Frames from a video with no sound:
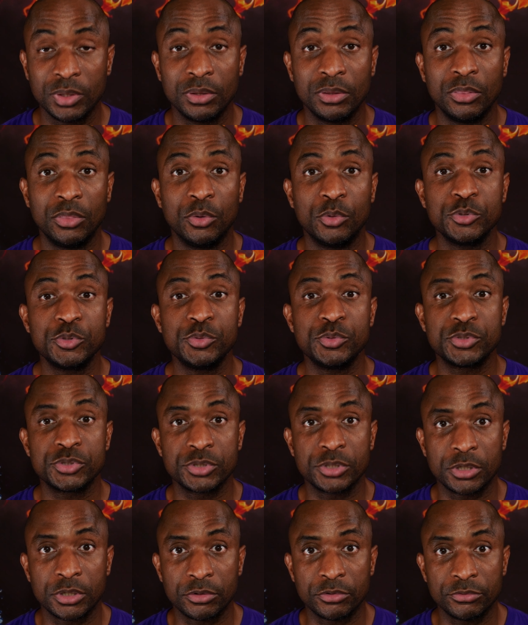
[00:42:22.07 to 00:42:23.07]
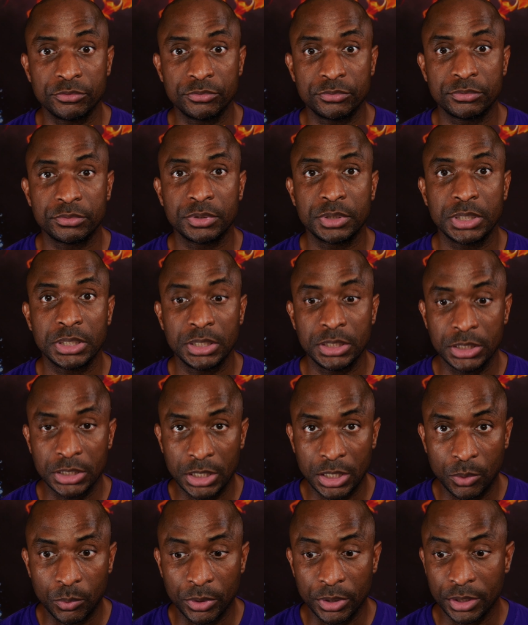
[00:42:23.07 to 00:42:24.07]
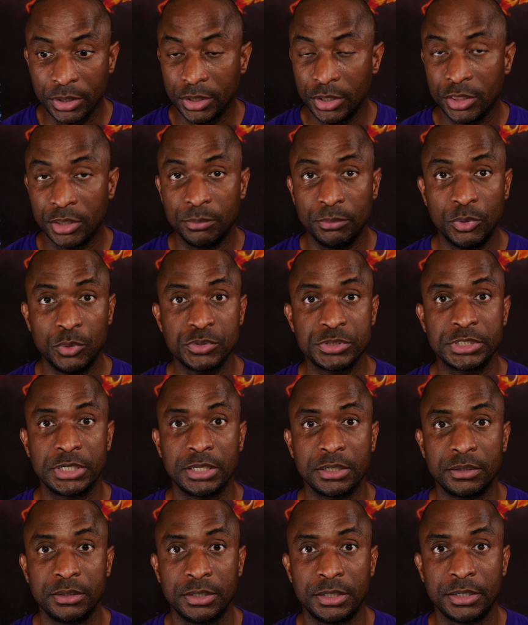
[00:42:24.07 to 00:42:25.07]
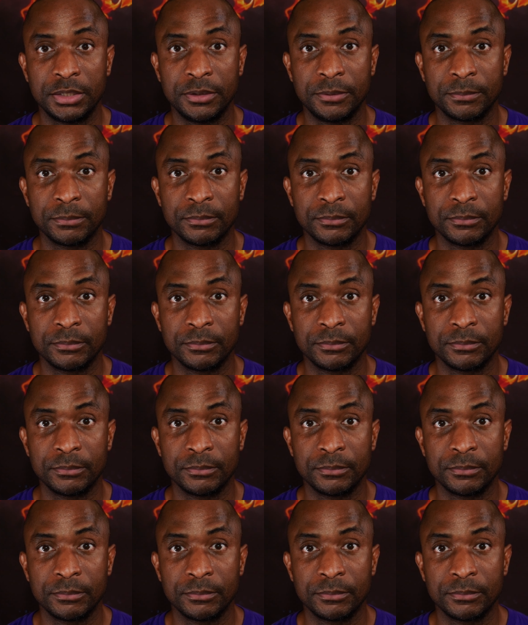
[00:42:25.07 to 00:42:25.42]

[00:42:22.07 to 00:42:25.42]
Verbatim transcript: those who serve Yahweh, the Most High God.